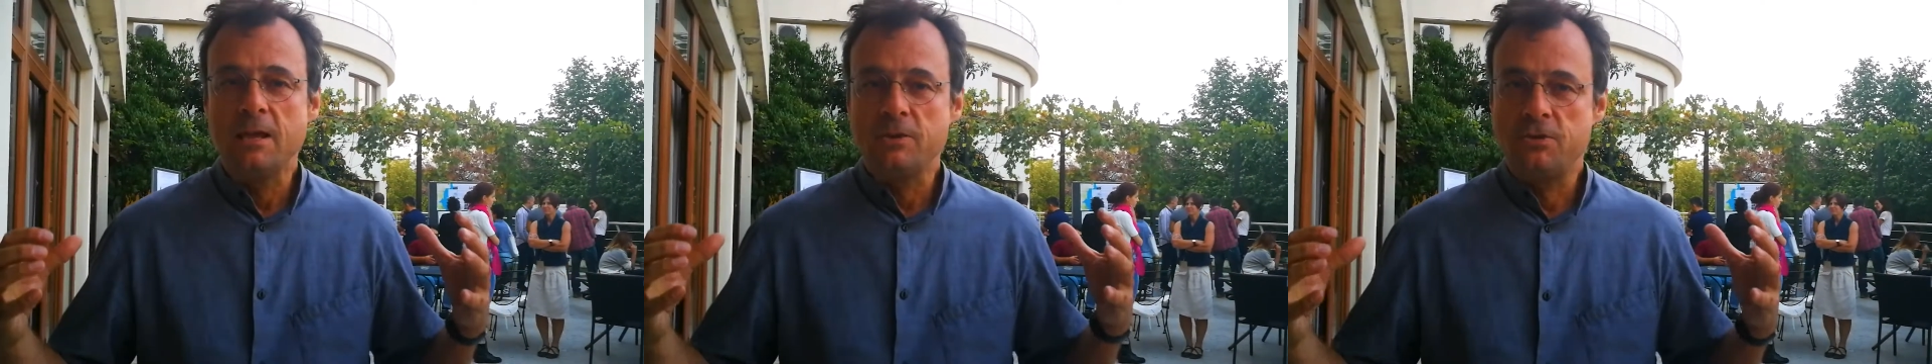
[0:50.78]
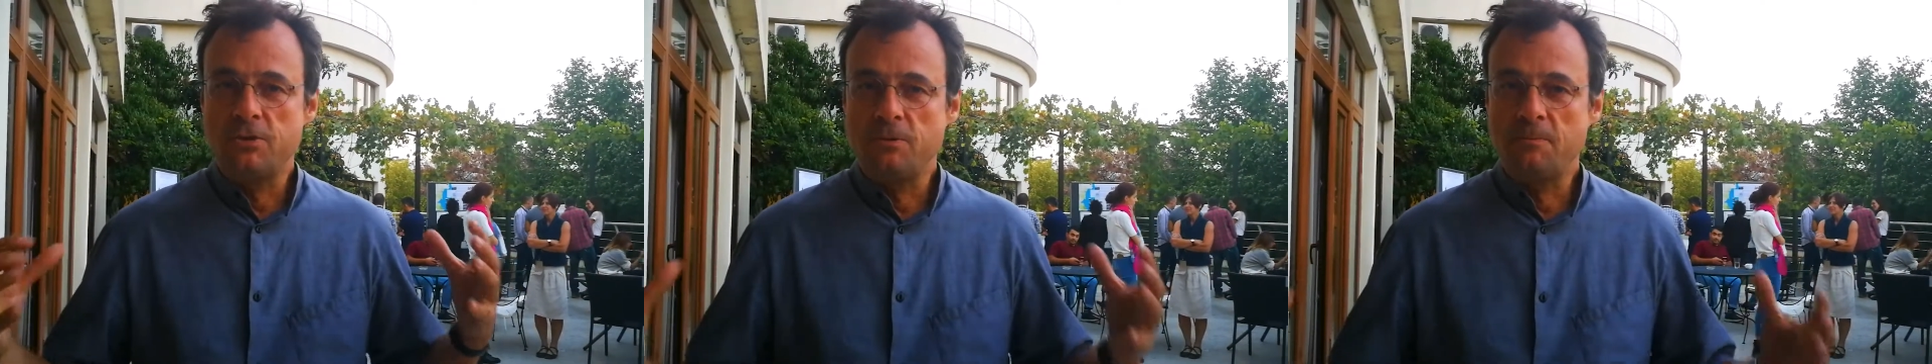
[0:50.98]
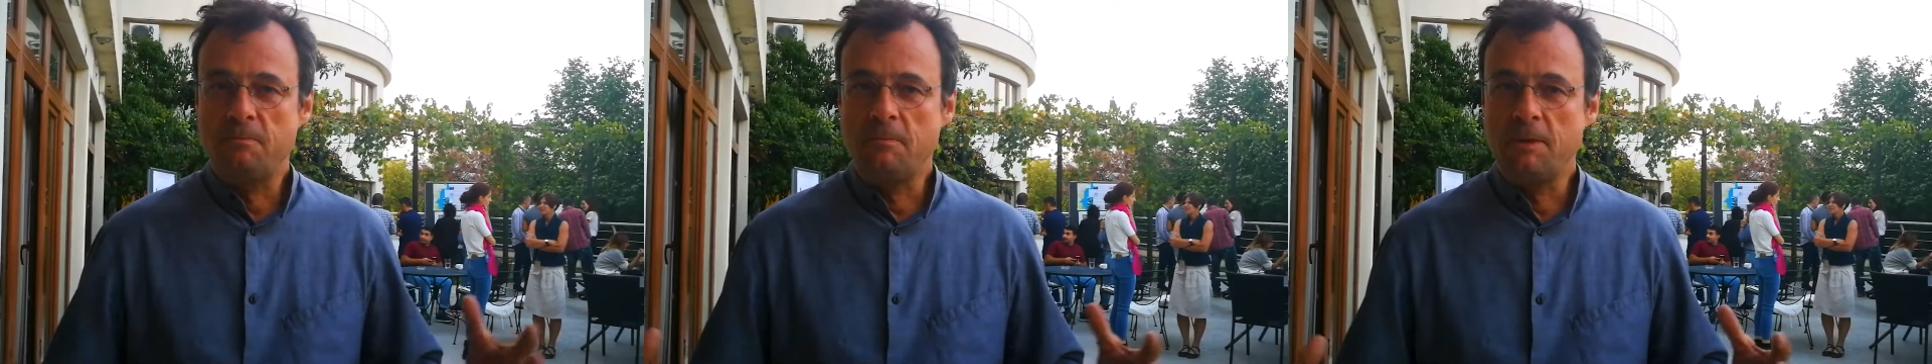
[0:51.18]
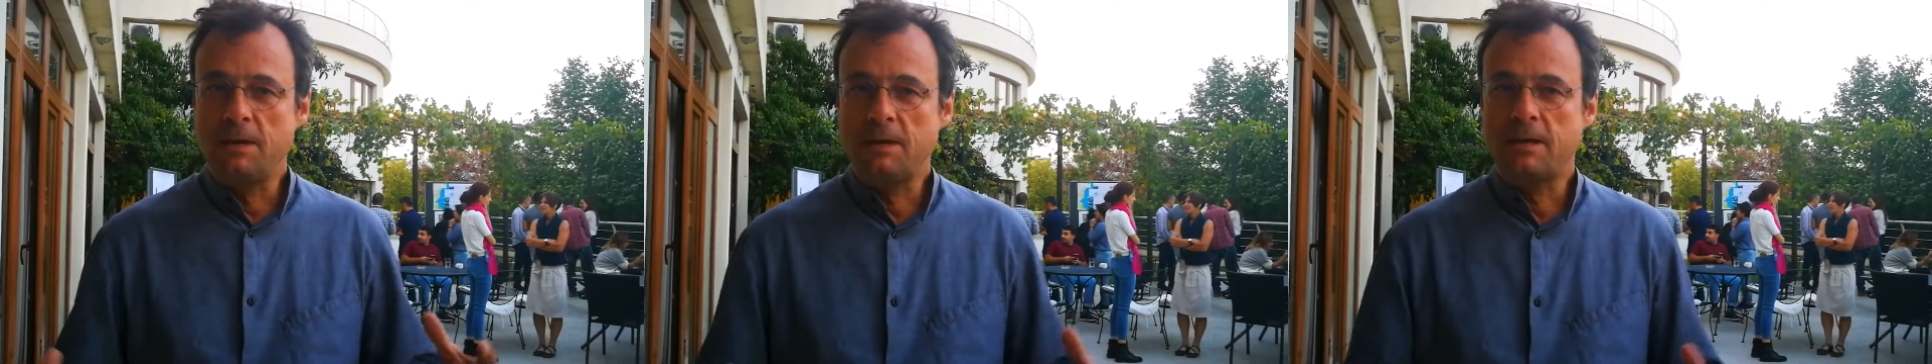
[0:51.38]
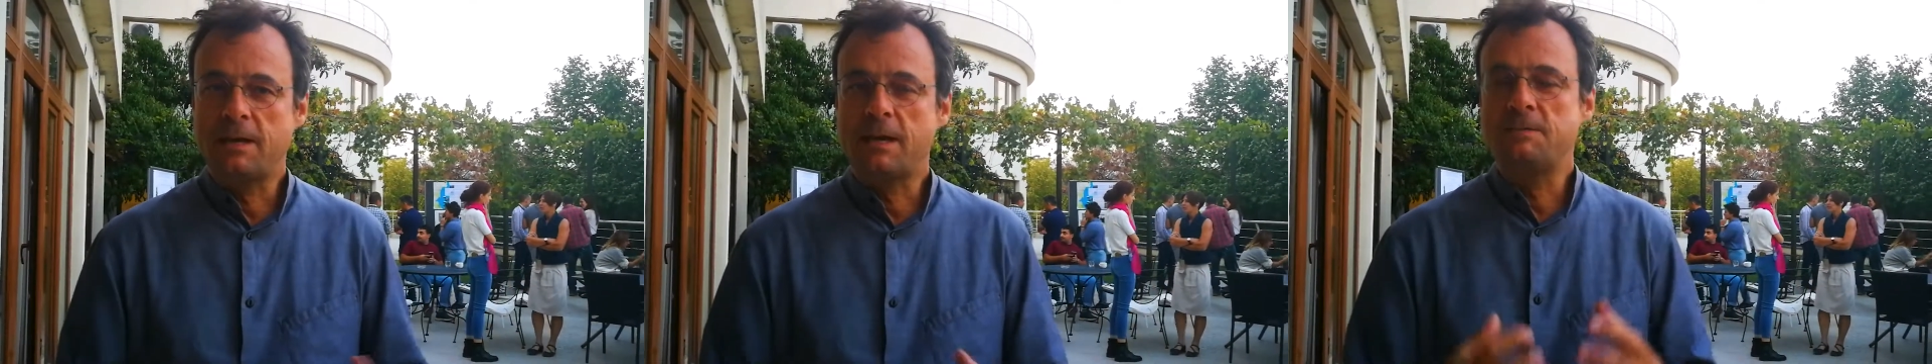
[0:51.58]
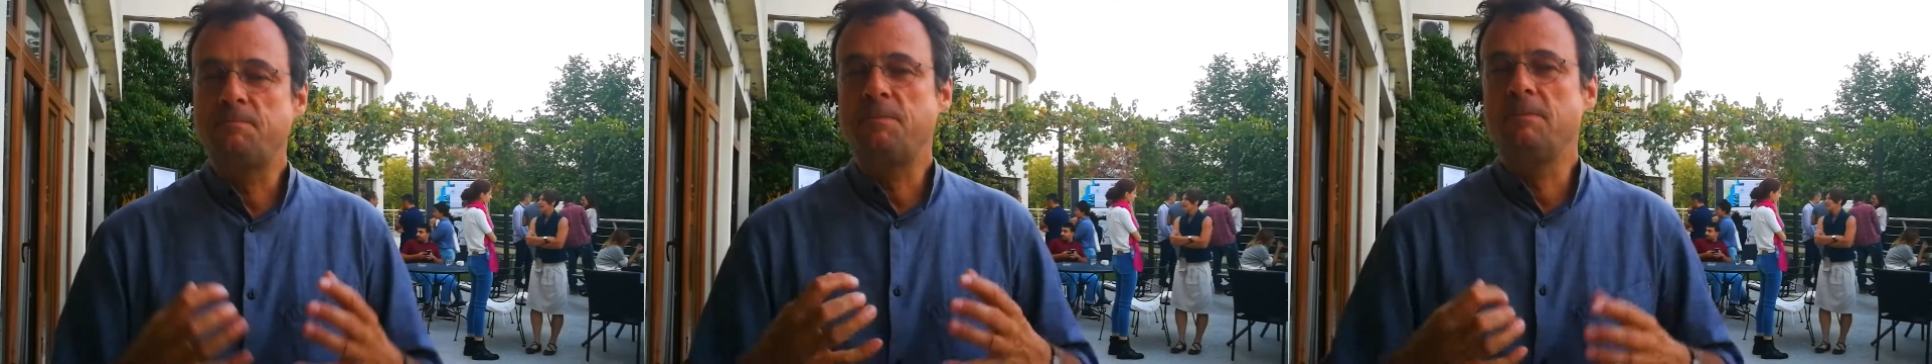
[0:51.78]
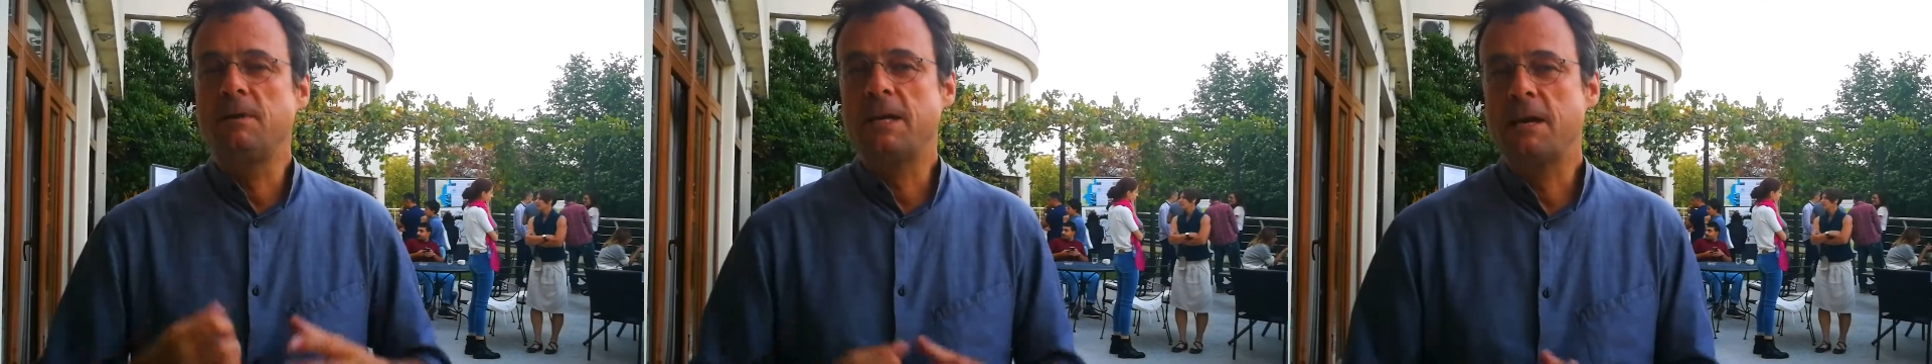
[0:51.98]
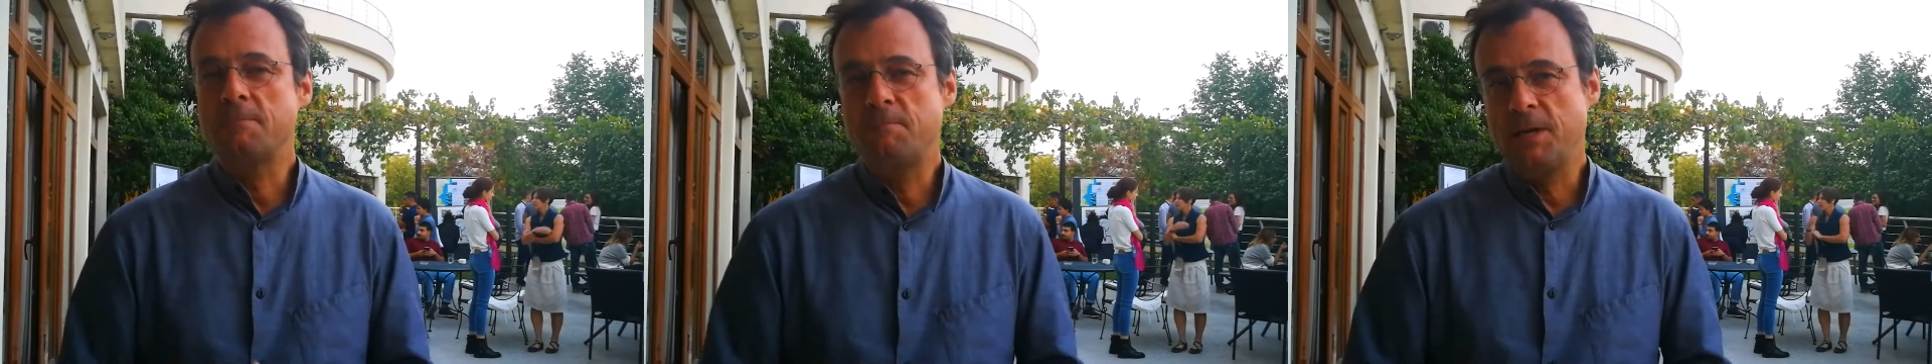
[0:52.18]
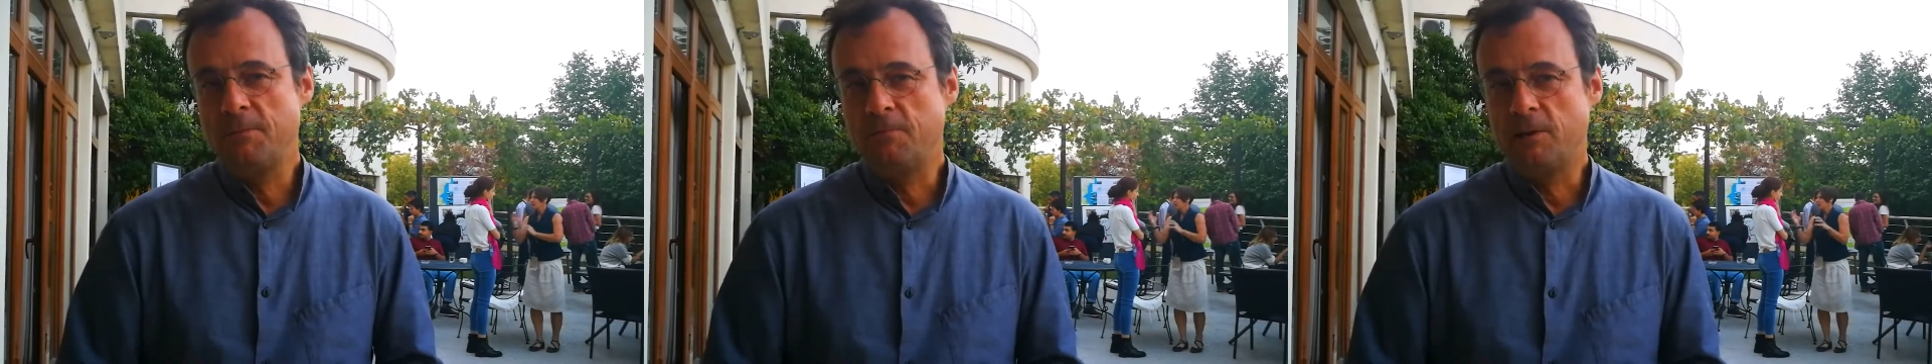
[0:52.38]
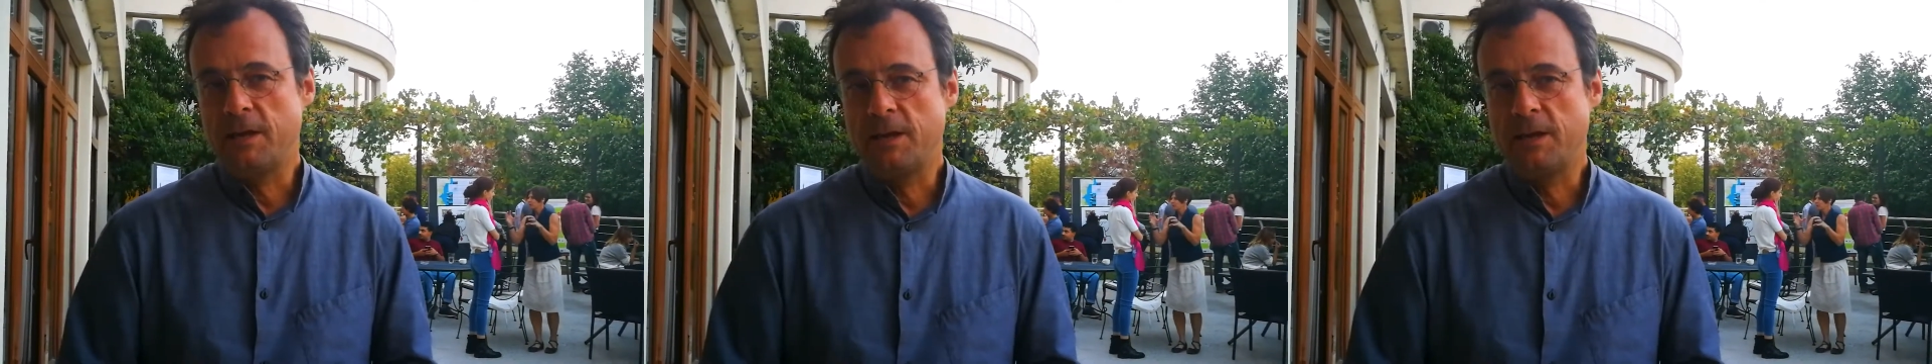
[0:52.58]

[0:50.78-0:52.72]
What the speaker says: to get young people